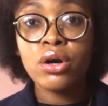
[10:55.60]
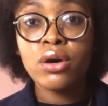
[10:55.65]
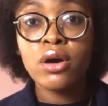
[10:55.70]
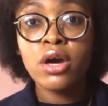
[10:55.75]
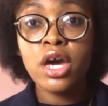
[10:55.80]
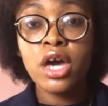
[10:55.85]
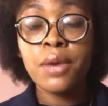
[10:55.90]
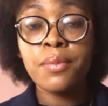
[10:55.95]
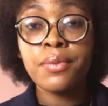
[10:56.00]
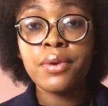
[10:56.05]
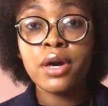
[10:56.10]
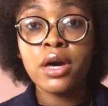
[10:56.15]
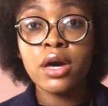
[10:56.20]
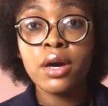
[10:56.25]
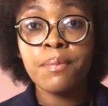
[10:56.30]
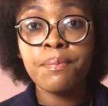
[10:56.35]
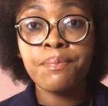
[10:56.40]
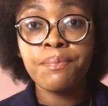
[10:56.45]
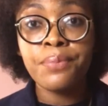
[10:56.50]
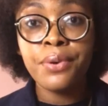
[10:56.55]
a
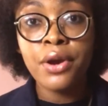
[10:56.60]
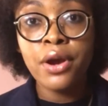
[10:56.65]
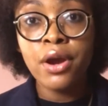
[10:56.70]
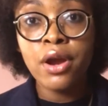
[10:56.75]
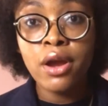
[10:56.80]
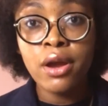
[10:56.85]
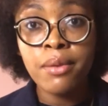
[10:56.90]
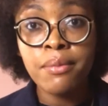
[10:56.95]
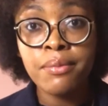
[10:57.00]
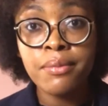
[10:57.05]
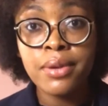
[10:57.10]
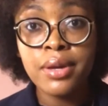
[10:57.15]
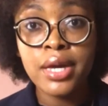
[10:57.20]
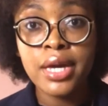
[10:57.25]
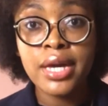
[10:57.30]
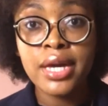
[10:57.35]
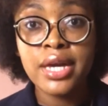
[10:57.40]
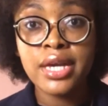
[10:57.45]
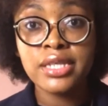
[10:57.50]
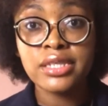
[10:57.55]
perm
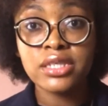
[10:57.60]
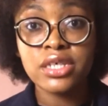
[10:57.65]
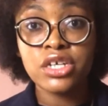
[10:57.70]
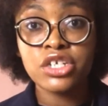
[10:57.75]
is